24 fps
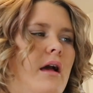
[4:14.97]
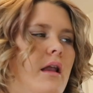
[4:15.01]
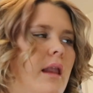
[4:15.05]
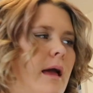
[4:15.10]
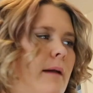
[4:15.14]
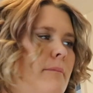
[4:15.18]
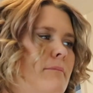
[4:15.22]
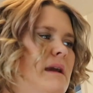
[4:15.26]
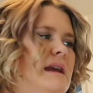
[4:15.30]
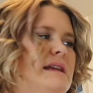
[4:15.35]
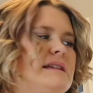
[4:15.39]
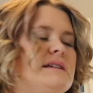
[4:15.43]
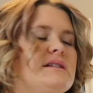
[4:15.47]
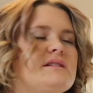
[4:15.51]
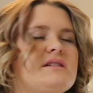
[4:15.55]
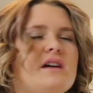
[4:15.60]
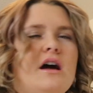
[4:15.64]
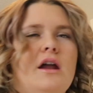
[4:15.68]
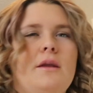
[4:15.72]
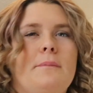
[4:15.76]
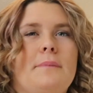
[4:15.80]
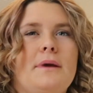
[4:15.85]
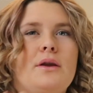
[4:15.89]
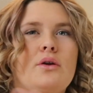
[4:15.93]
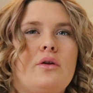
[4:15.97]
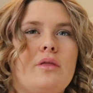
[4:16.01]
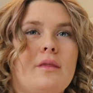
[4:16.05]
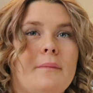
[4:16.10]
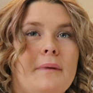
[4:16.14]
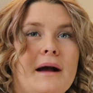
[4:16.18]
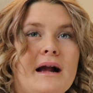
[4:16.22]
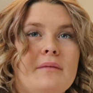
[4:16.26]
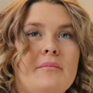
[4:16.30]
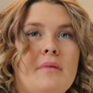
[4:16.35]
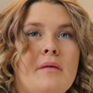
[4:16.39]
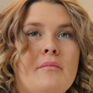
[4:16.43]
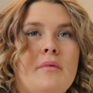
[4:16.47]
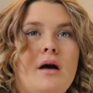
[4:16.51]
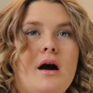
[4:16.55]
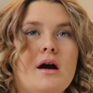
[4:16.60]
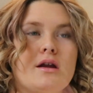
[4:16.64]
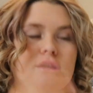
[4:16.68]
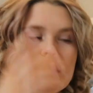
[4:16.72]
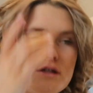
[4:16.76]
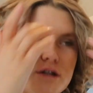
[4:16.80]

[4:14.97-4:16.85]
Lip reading: Like, media's kind of been on the back of my mind.